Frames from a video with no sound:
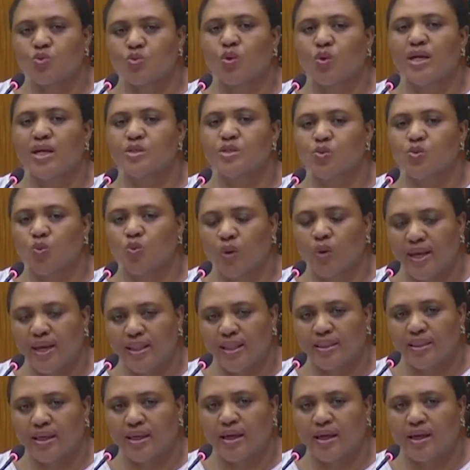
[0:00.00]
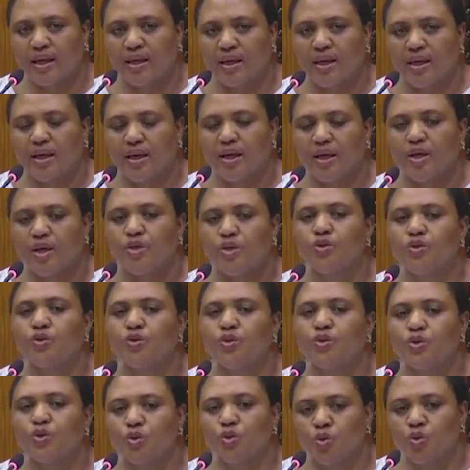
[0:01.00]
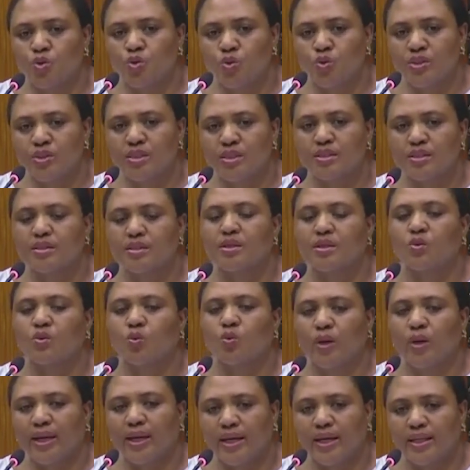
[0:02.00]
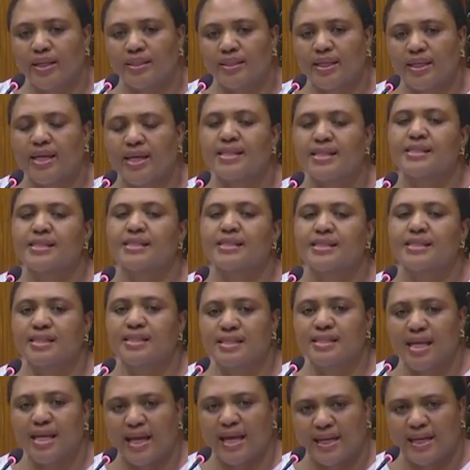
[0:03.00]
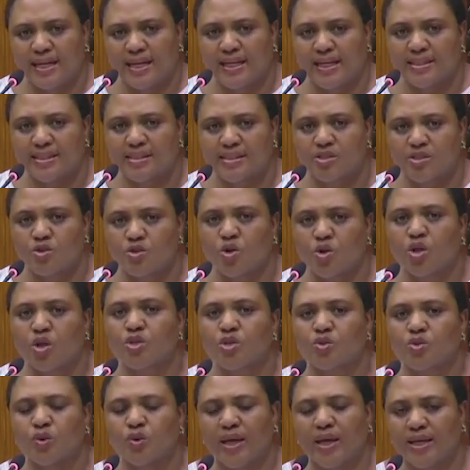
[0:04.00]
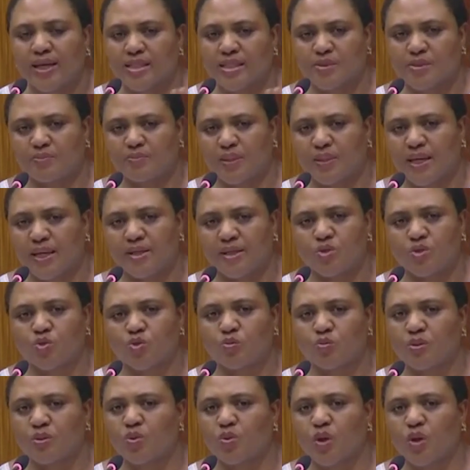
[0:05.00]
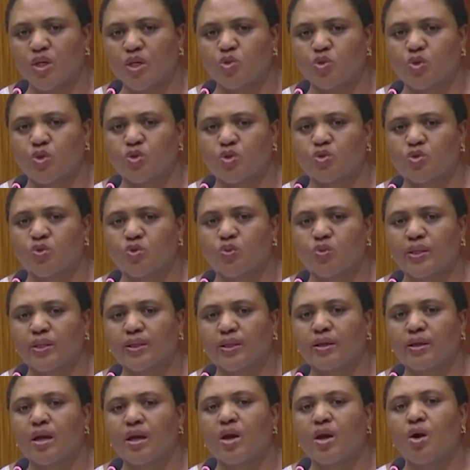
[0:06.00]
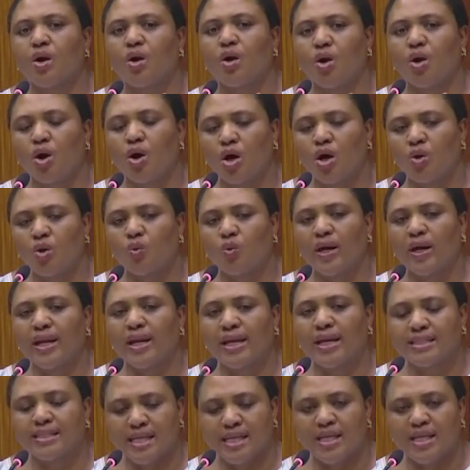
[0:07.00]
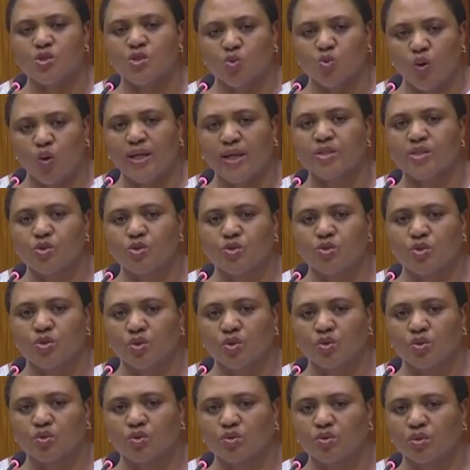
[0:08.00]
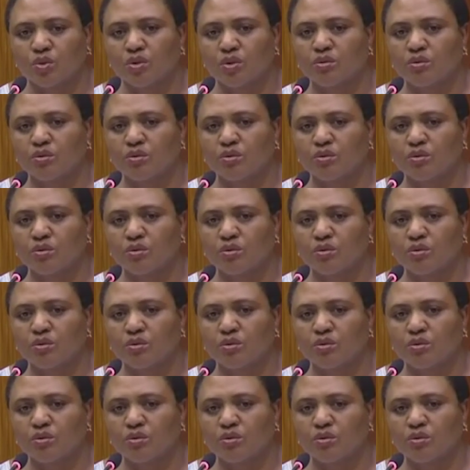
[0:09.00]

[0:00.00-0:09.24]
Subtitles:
was whether you used the word as it is alleged, not to explain to me what you're doing. All what I just want to know.